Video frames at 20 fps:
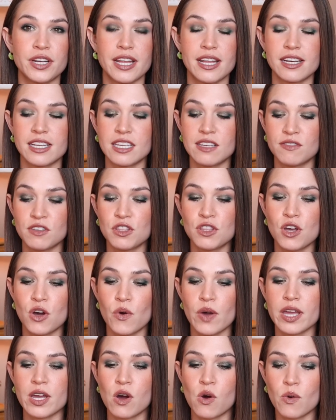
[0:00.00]
And even though
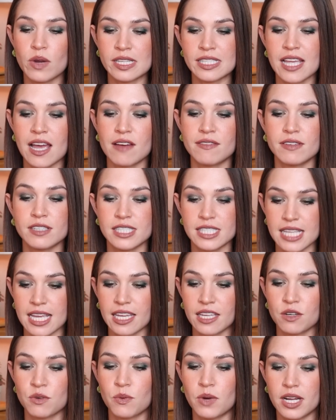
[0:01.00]
I always have a
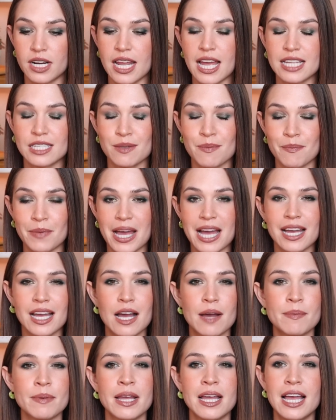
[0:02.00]
second one as a
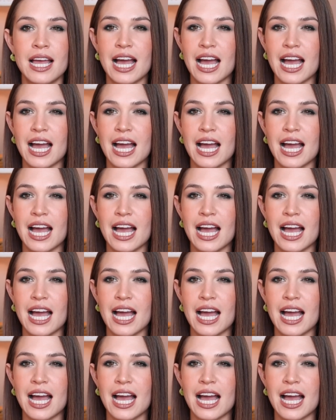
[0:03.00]
backup,